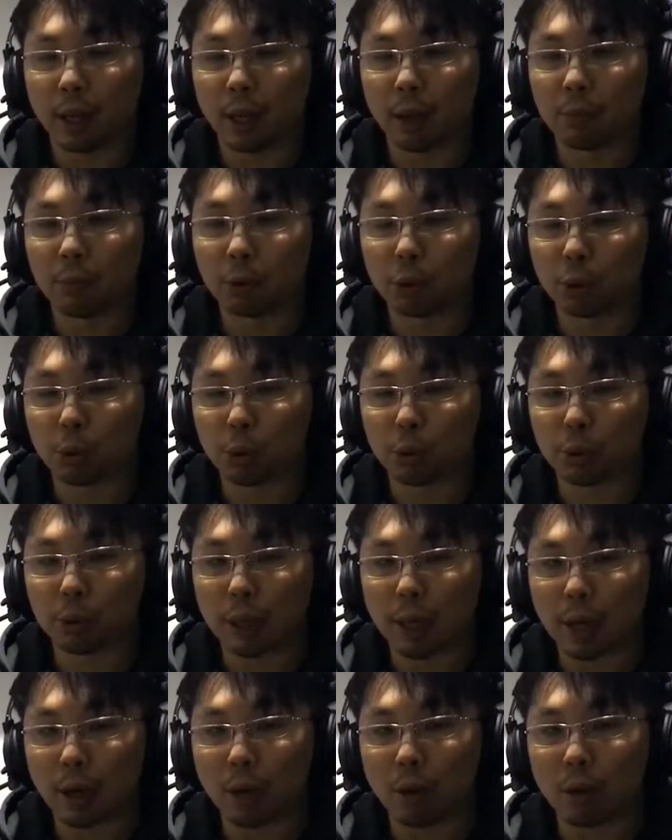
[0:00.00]
So
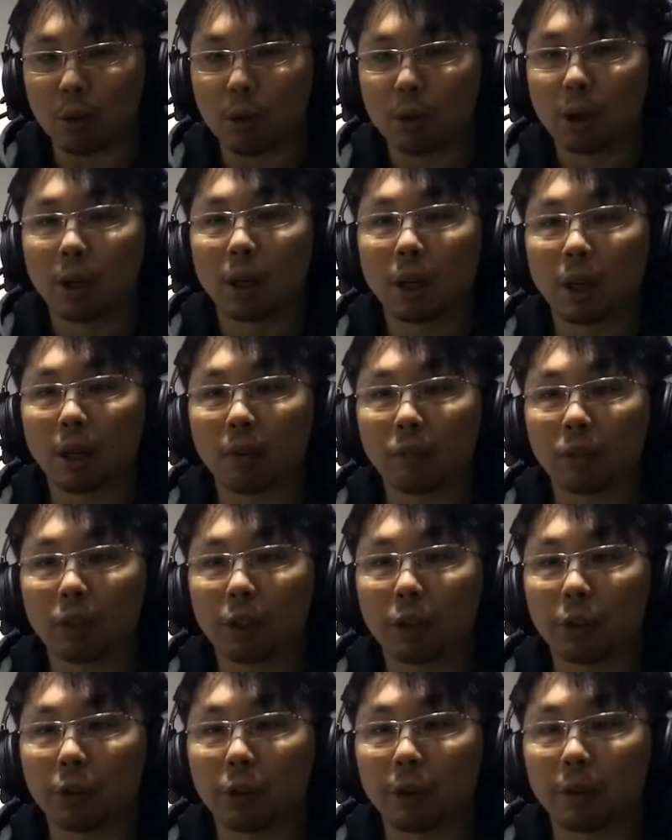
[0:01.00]
now, after
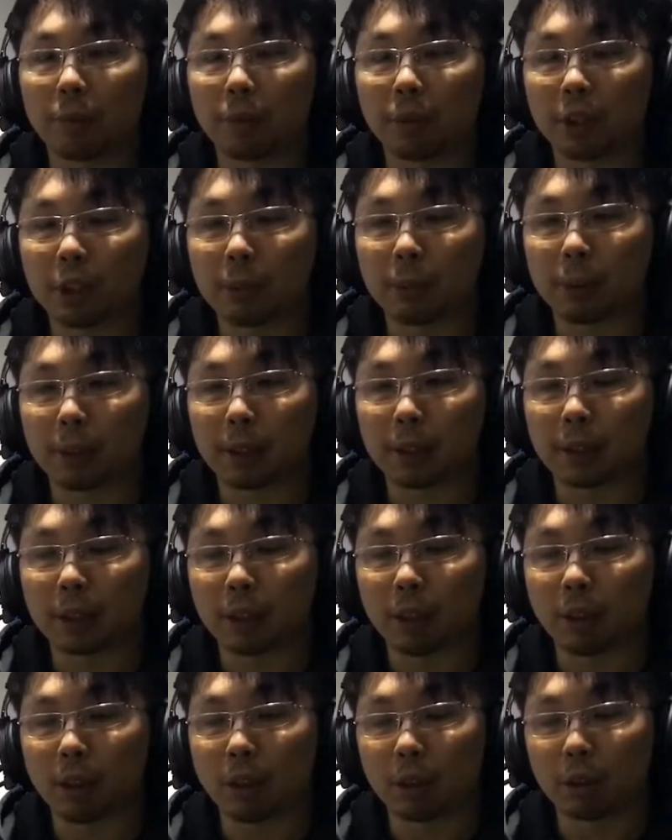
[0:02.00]
you have finished practicing
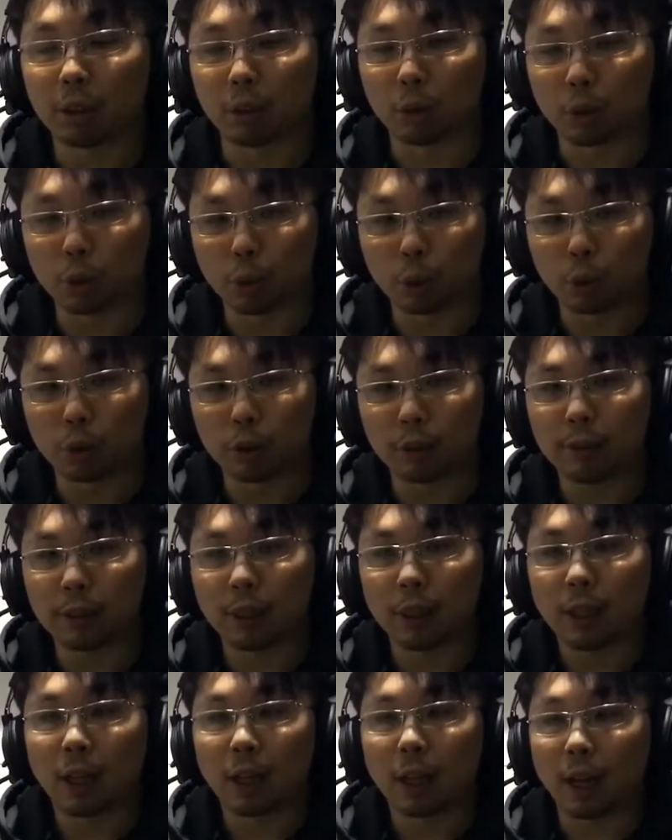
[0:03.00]
all the grooves,
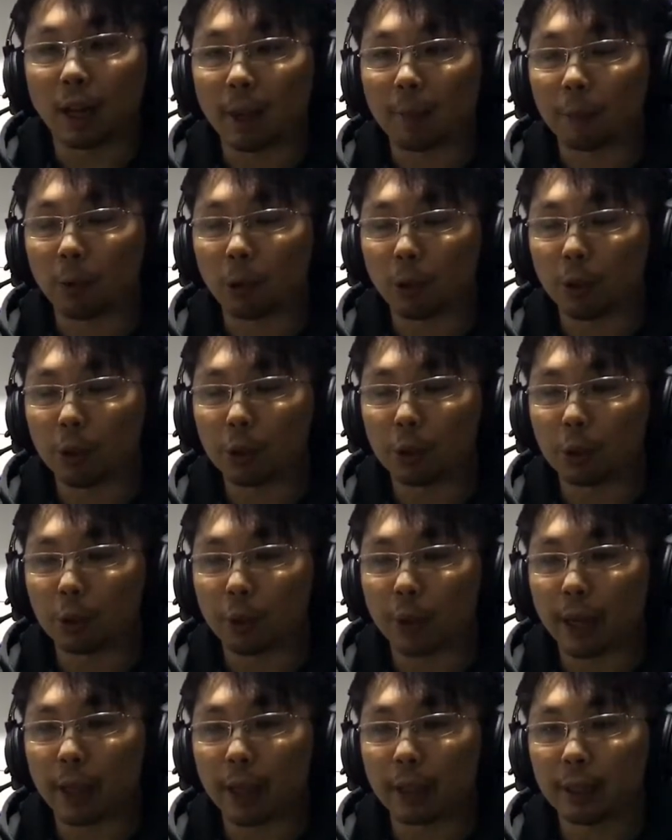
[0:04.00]
I'm going to
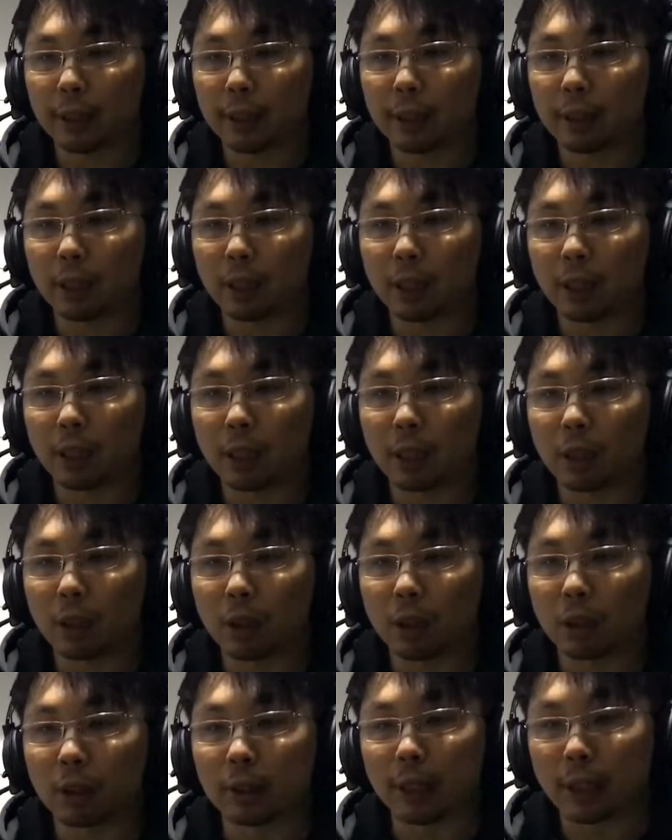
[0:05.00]
add in the
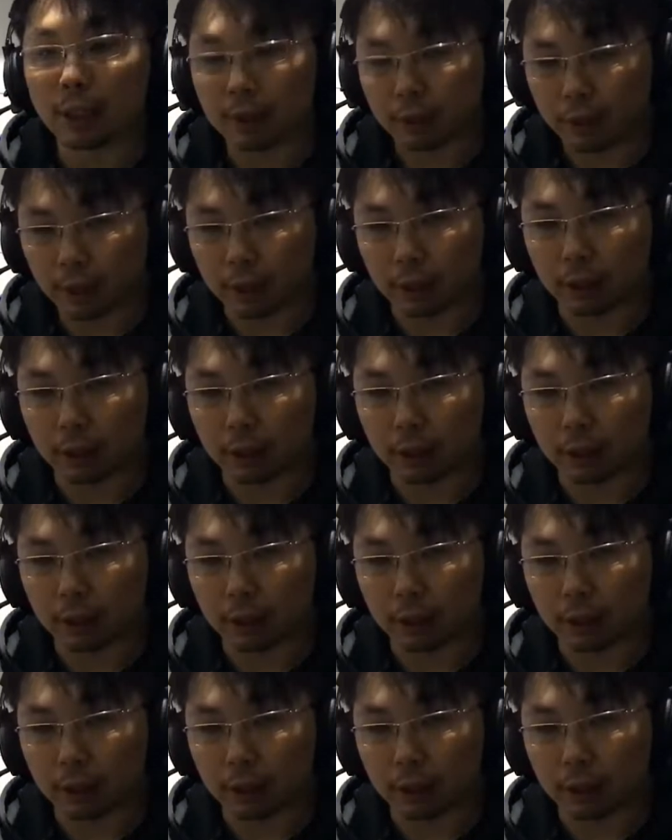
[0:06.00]
conducting.